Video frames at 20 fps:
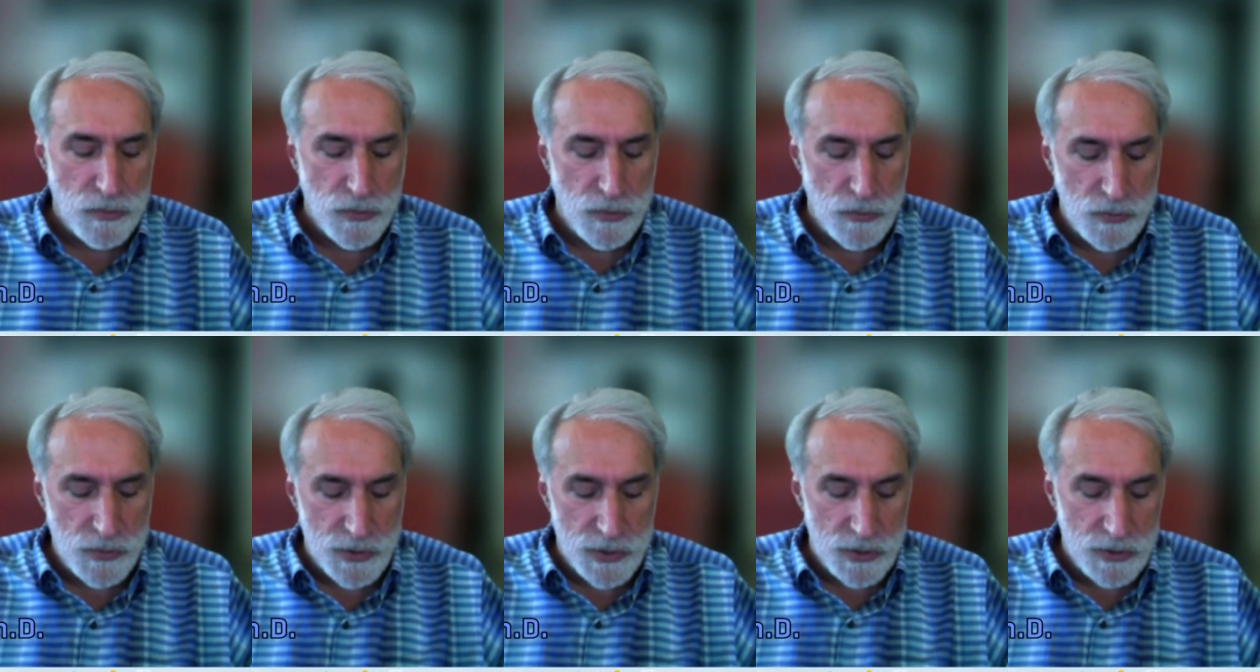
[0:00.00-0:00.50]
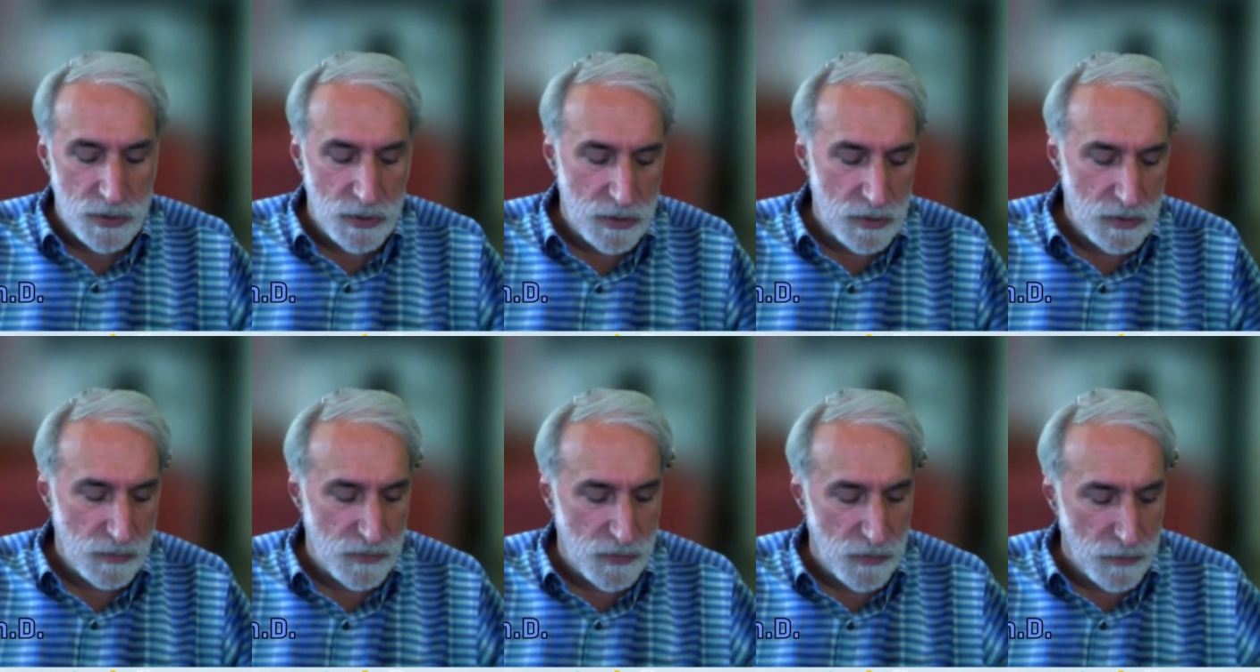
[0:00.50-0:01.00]
news
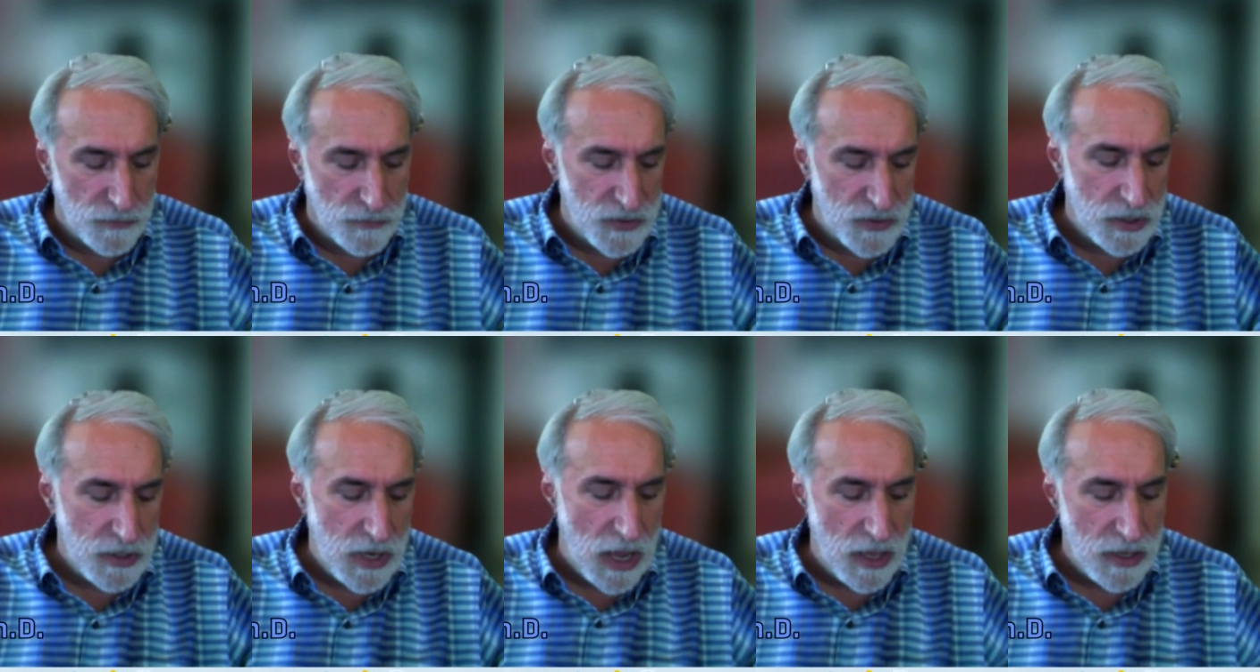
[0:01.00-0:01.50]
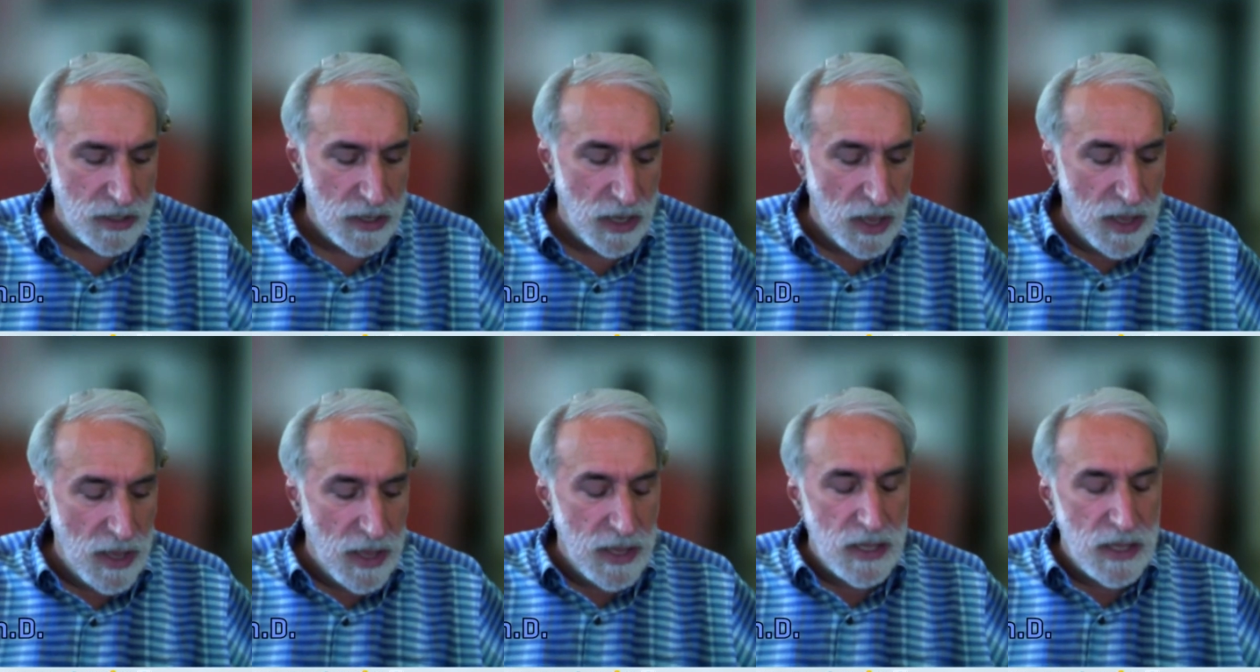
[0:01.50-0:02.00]
of
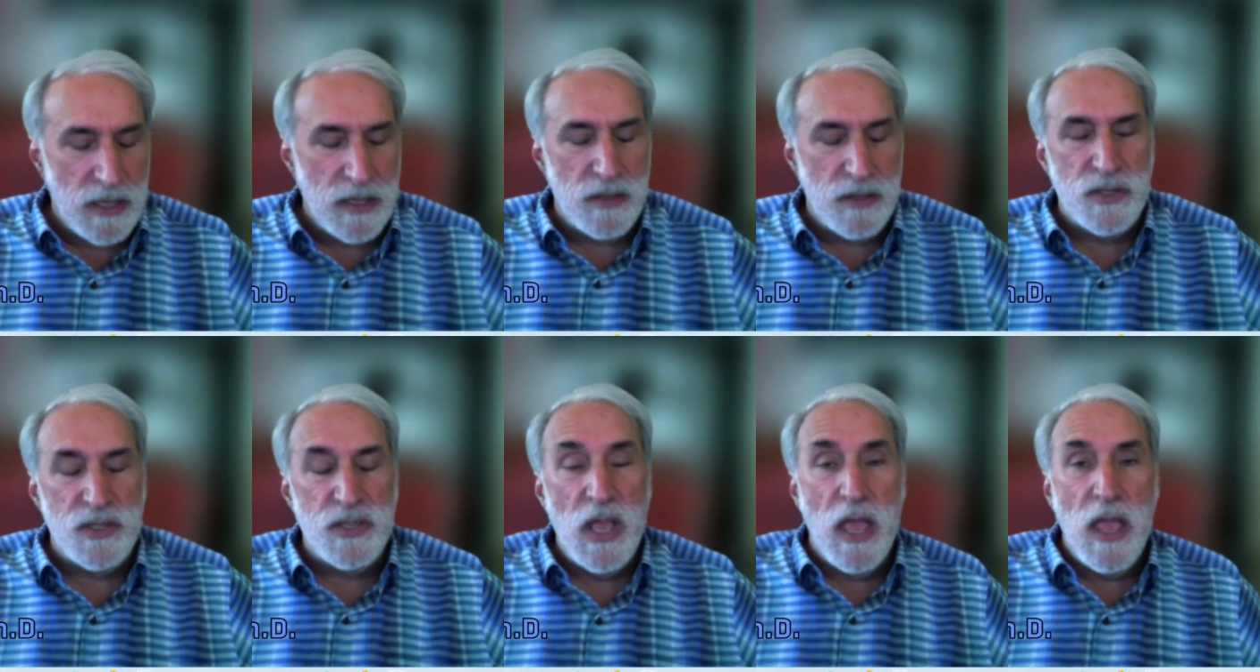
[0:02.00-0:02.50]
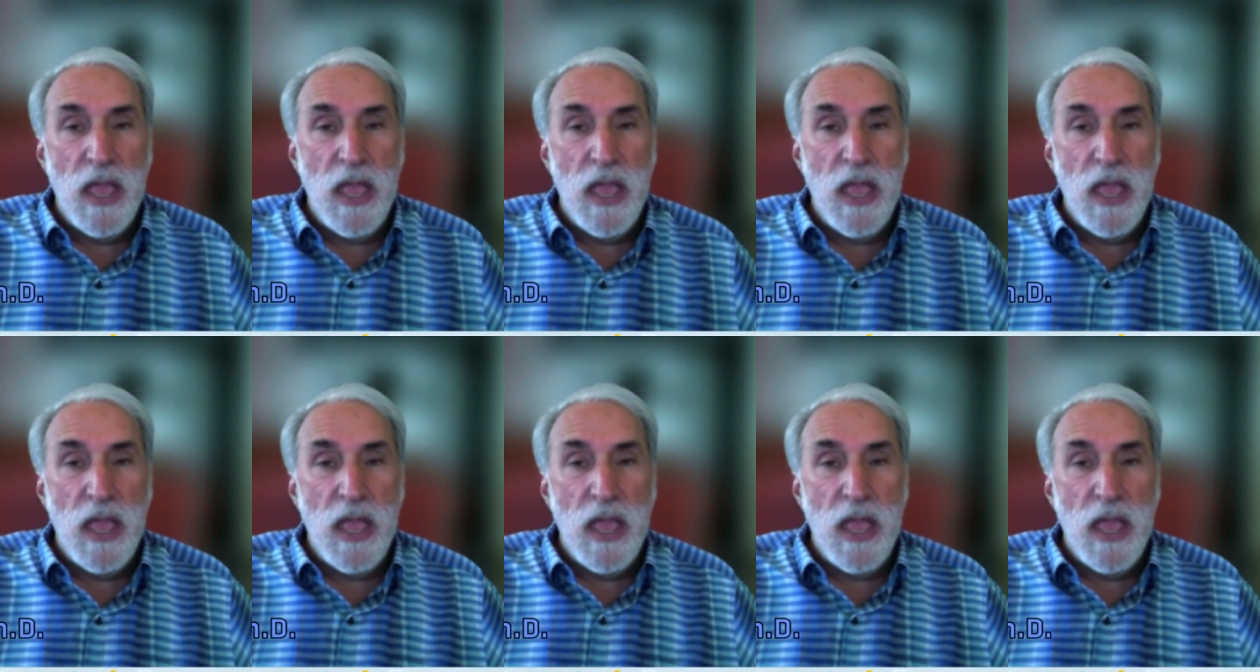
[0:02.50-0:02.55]
today, is